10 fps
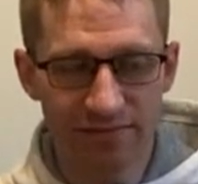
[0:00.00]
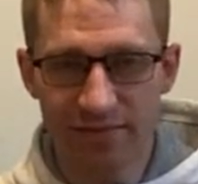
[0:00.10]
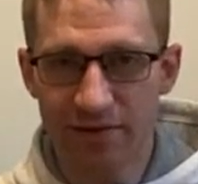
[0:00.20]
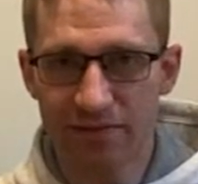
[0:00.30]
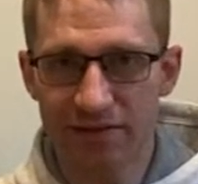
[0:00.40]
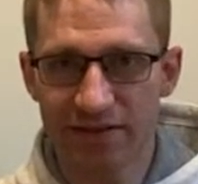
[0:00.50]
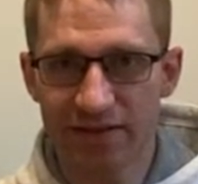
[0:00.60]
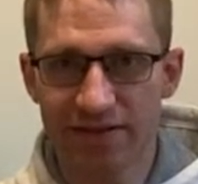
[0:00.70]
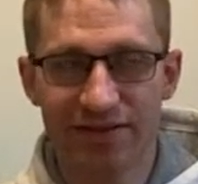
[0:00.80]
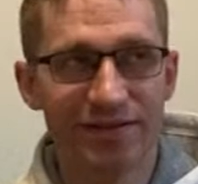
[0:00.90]
Welcome to the
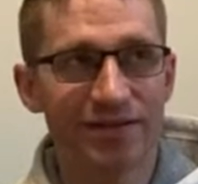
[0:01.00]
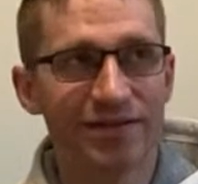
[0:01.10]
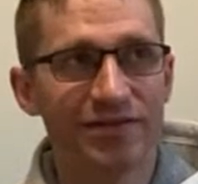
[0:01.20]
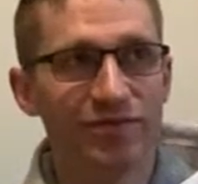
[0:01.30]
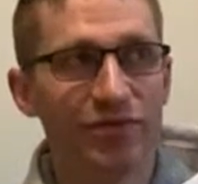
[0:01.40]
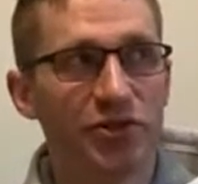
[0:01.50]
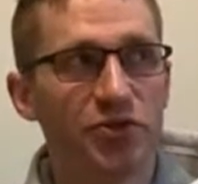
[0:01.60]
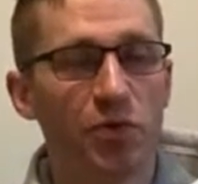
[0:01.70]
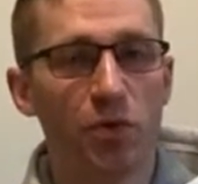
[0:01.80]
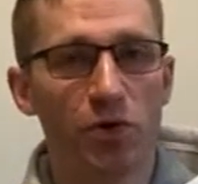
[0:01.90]

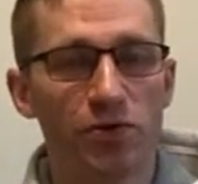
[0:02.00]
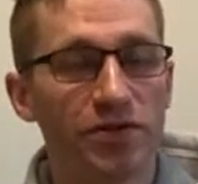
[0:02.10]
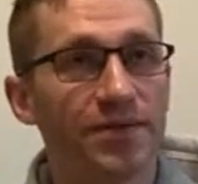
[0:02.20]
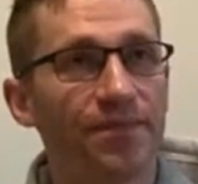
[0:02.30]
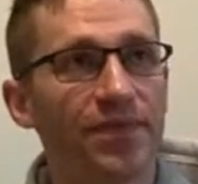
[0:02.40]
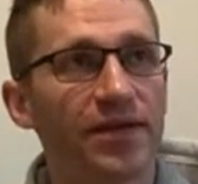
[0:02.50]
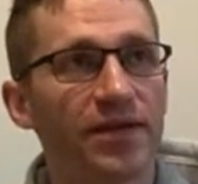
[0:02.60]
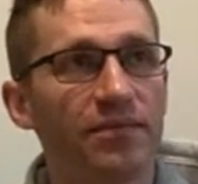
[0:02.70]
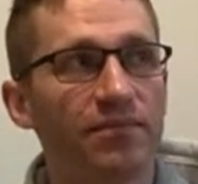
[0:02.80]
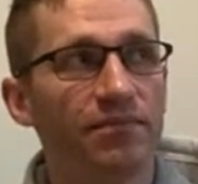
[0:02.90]
virtual world.
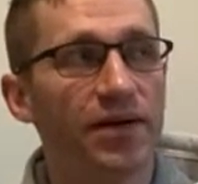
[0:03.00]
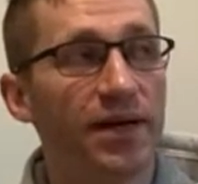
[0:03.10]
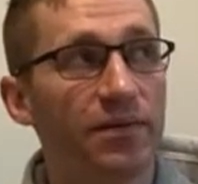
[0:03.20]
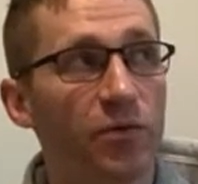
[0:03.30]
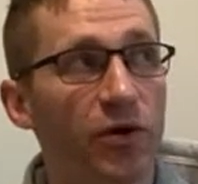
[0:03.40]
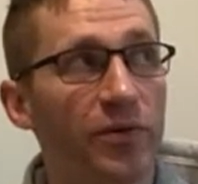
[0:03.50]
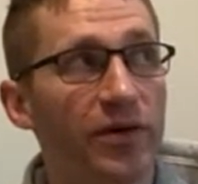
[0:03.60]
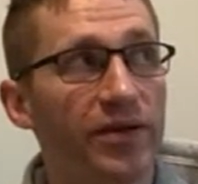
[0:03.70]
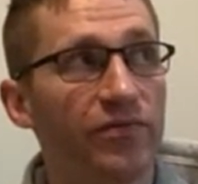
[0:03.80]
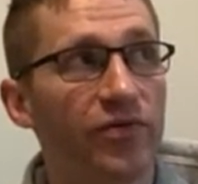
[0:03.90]
But I've been working
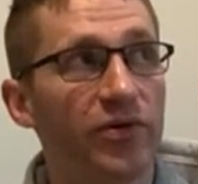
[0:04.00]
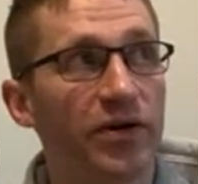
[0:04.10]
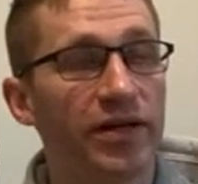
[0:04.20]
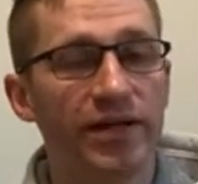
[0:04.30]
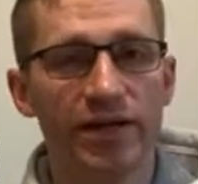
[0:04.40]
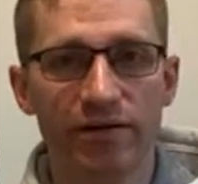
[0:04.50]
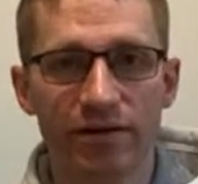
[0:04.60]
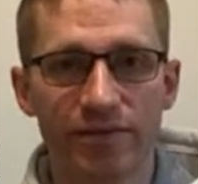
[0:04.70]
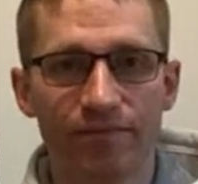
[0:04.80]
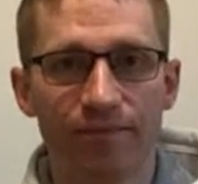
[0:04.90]
with him for a year.
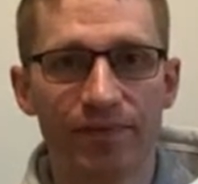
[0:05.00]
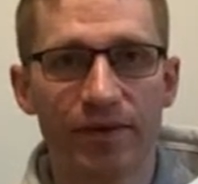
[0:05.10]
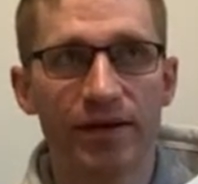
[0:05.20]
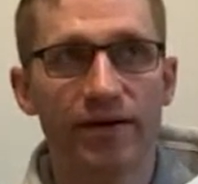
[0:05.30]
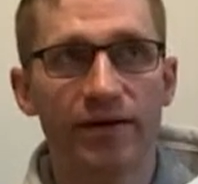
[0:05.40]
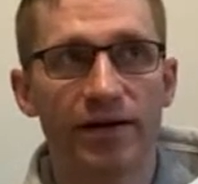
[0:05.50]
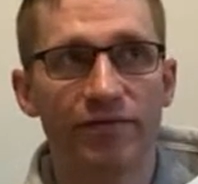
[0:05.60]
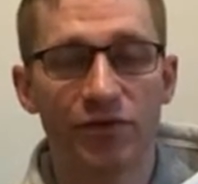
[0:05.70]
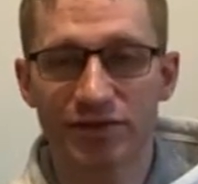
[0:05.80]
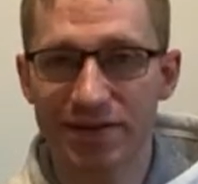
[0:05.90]

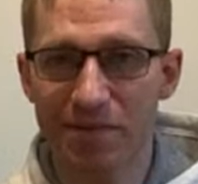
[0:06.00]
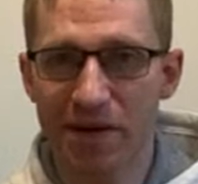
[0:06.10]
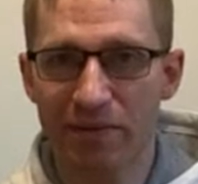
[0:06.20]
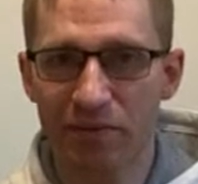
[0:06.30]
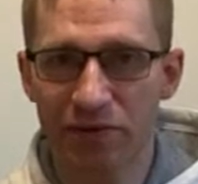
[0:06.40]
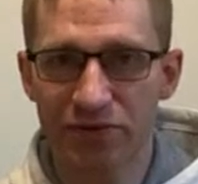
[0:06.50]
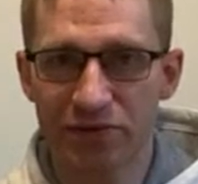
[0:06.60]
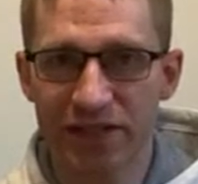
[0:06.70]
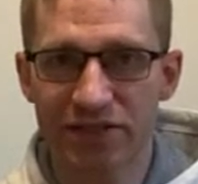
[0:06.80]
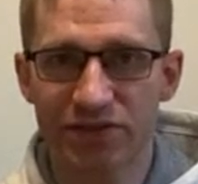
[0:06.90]
First time I met him in person was
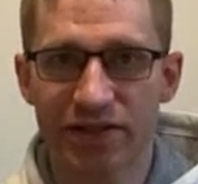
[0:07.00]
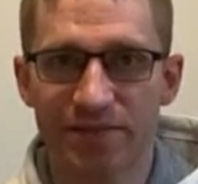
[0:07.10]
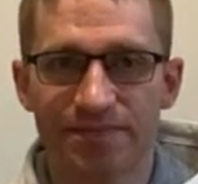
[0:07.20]
yesterday.